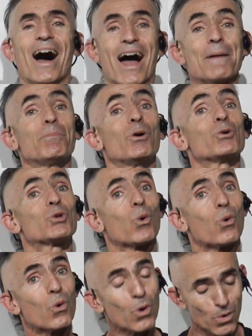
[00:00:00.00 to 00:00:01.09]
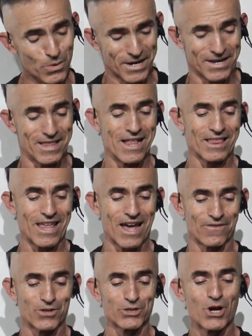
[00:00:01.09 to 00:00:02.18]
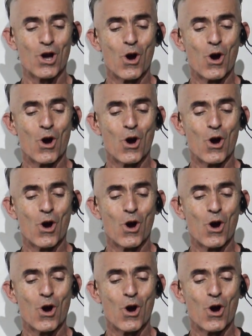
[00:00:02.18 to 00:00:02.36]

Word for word: hypotaurine levels